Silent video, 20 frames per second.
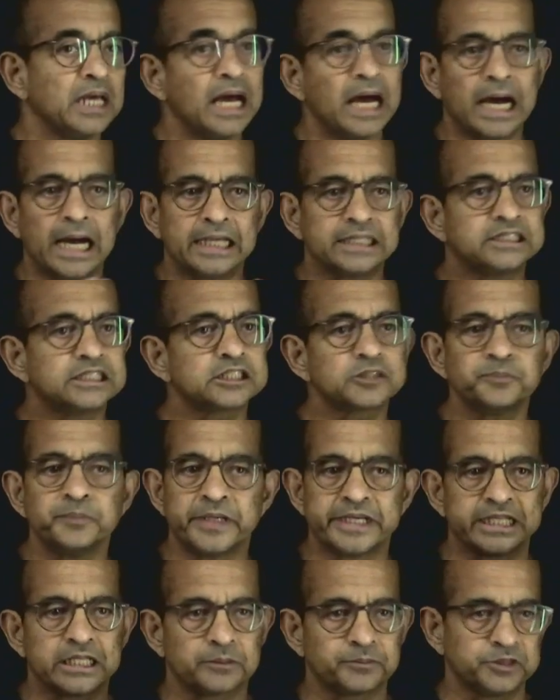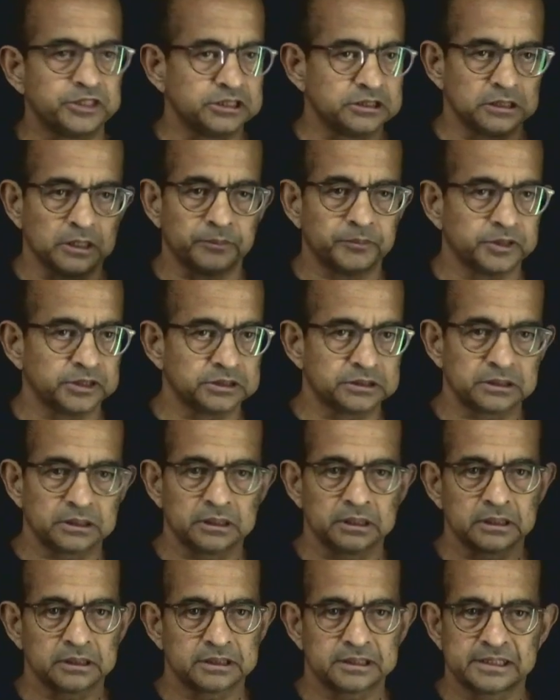I just made up these numbers.
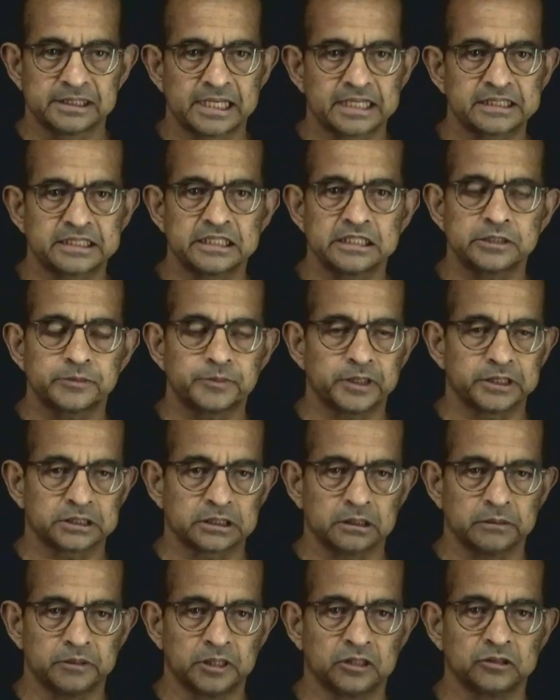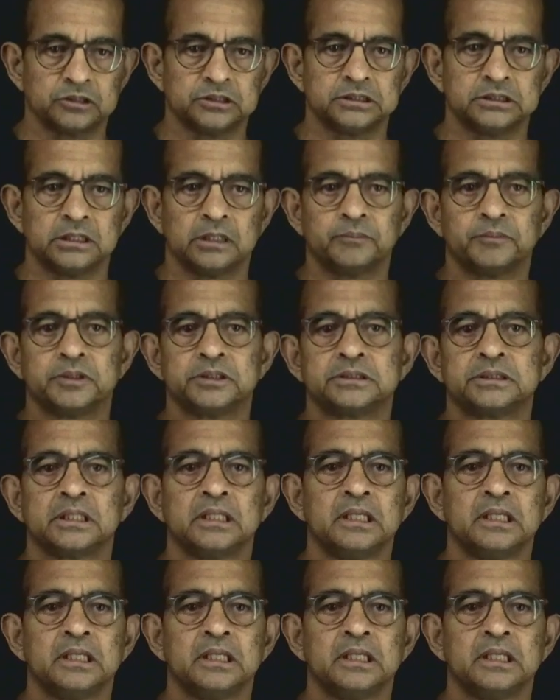There's nothing special about these numbers.